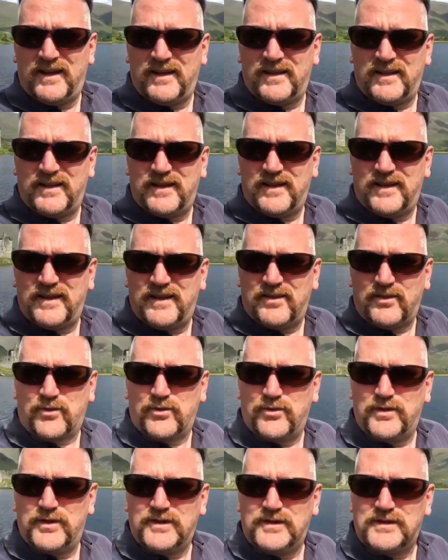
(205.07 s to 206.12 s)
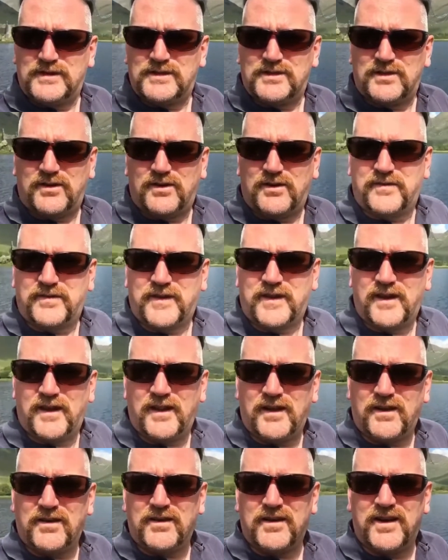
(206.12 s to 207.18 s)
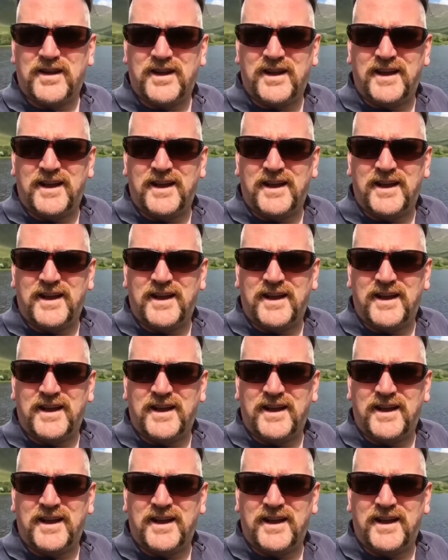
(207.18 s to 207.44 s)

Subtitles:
the ruins of Killearn